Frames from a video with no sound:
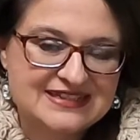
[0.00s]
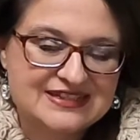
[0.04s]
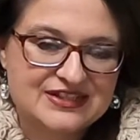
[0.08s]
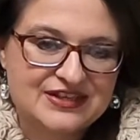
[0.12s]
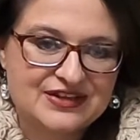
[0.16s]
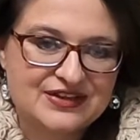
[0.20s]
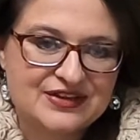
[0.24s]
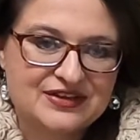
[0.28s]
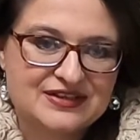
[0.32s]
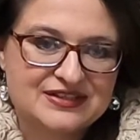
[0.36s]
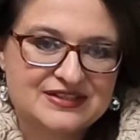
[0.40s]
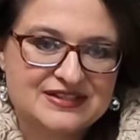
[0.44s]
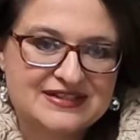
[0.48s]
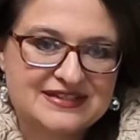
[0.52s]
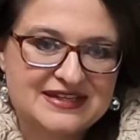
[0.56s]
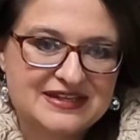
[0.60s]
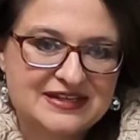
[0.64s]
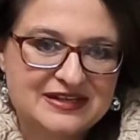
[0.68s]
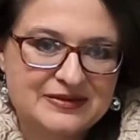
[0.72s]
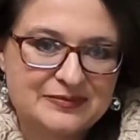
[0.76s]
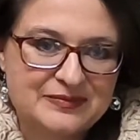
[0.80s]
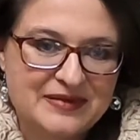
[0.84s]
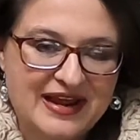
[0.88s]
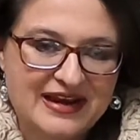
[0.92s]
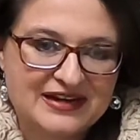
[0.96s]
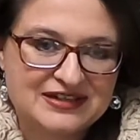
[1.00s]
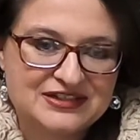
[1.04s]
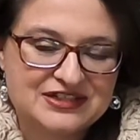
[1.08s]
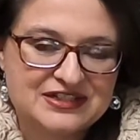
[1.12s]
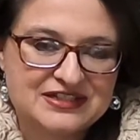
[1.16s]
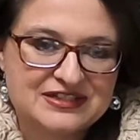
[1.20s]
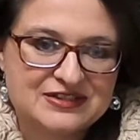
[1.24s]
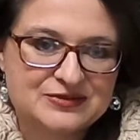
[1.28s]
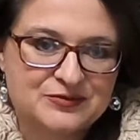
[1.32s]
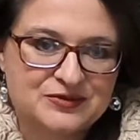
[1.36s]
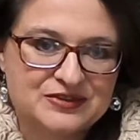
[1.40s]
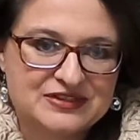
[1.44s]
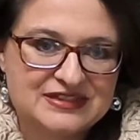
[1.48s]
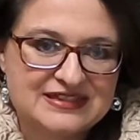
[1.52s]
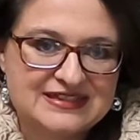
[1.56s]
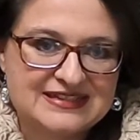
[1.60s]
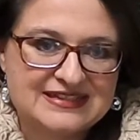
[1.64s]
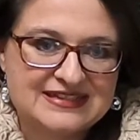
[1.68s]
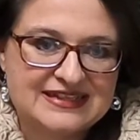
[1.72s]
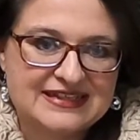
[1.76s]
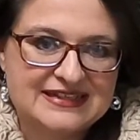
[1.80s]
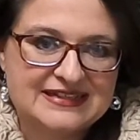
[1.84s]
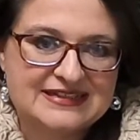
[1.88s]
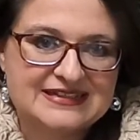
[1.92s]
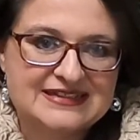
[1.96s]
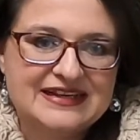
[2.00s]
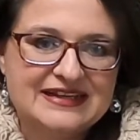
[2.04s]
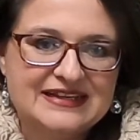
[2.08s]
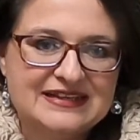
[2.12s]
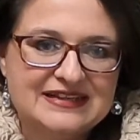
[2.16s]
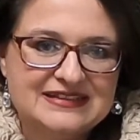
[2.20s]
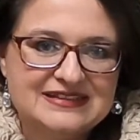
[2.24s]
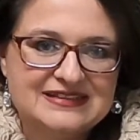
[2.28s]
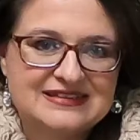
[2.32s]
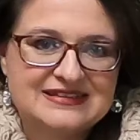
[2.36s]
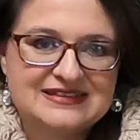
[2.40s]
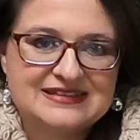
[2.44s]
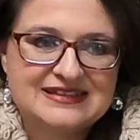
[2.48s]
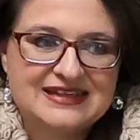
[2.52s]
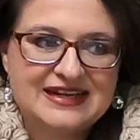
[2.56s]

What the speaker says: So they're stick matches, wooden stick in